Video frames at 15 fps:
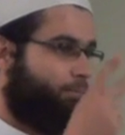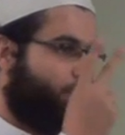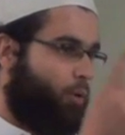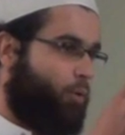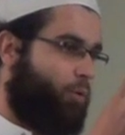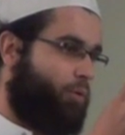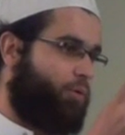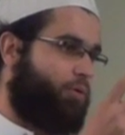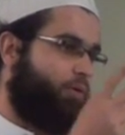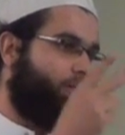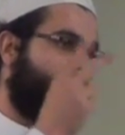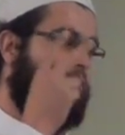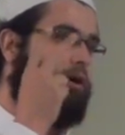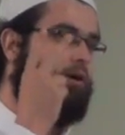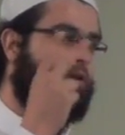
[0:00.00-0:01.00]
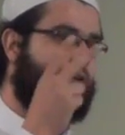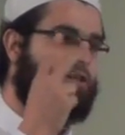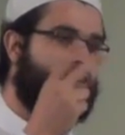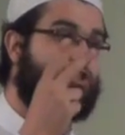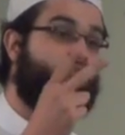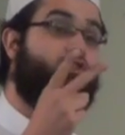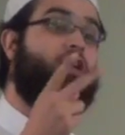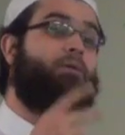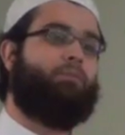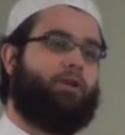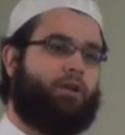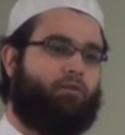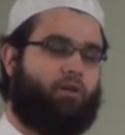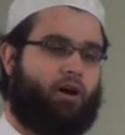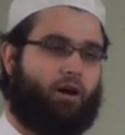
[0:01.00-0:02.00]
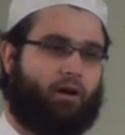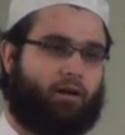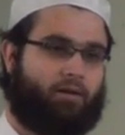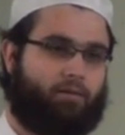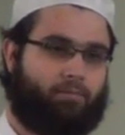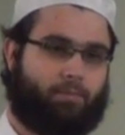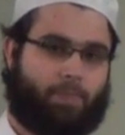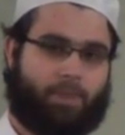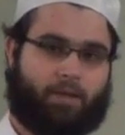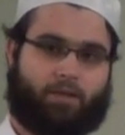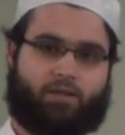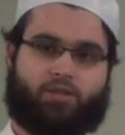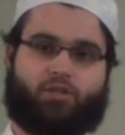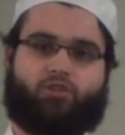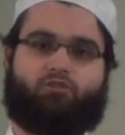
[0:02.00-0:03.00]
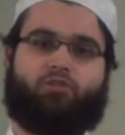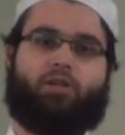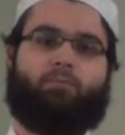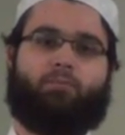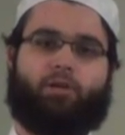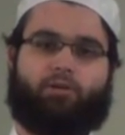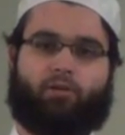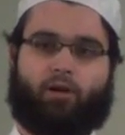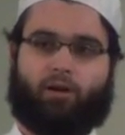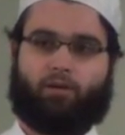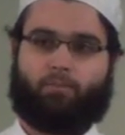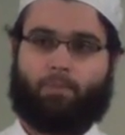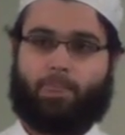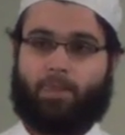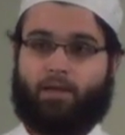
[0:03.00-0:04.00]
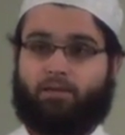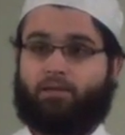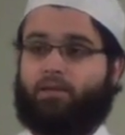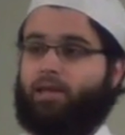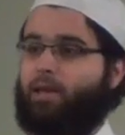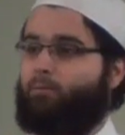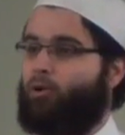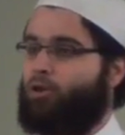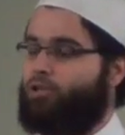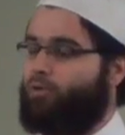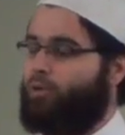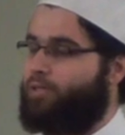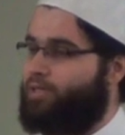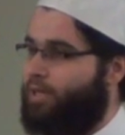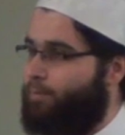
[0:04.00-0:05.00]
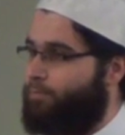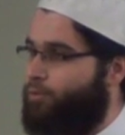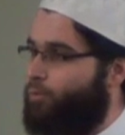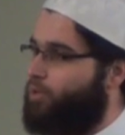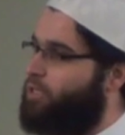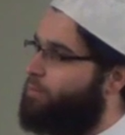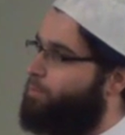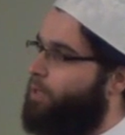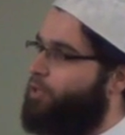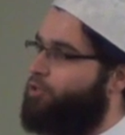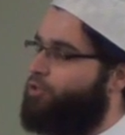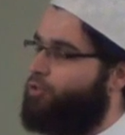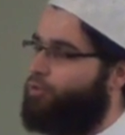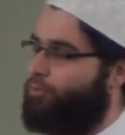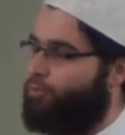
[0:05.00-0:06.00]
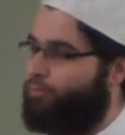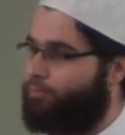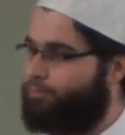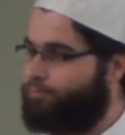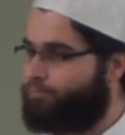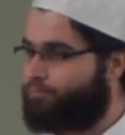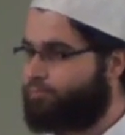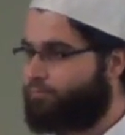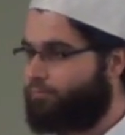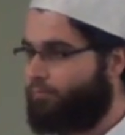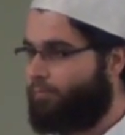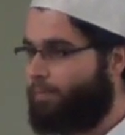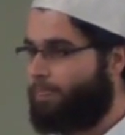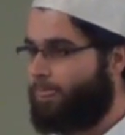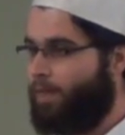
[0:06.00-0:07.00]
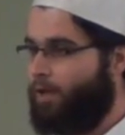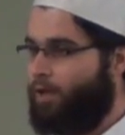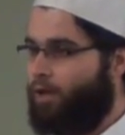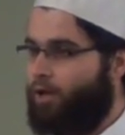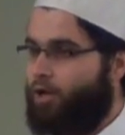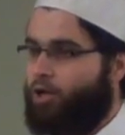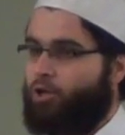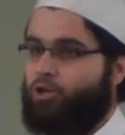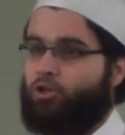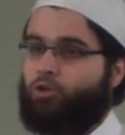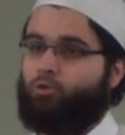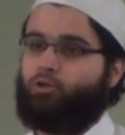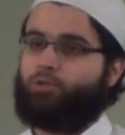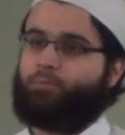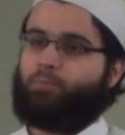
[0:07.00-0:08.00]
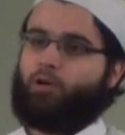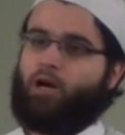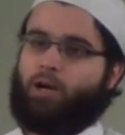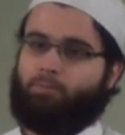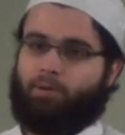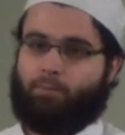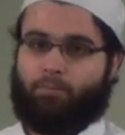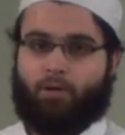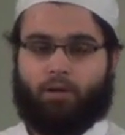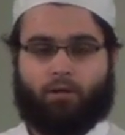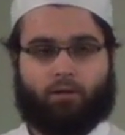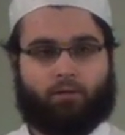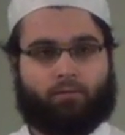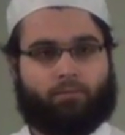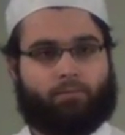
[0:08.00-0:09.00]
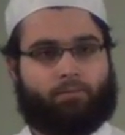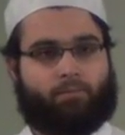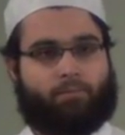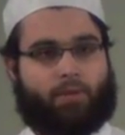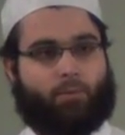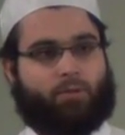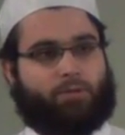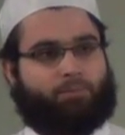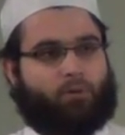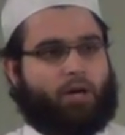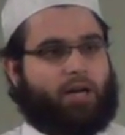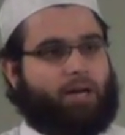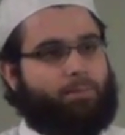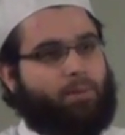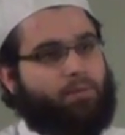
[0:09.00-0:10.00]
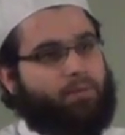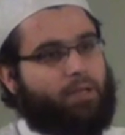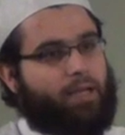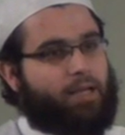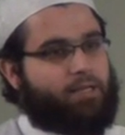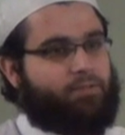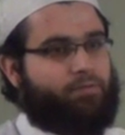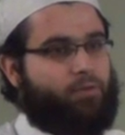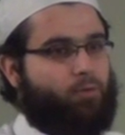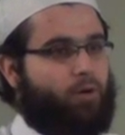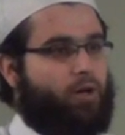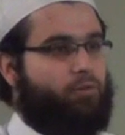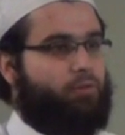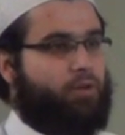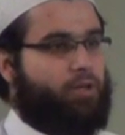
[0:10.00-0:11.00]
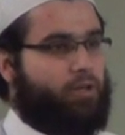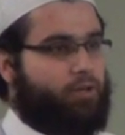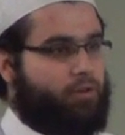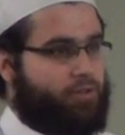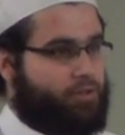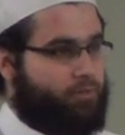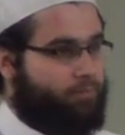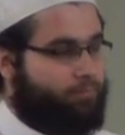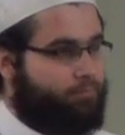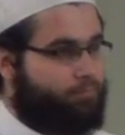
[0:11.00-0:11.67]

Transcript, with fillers: both are extremely wrong. extremely wrong. Today I'm going to attempt to explain to you a huge problem that was brought up in the last few hundred years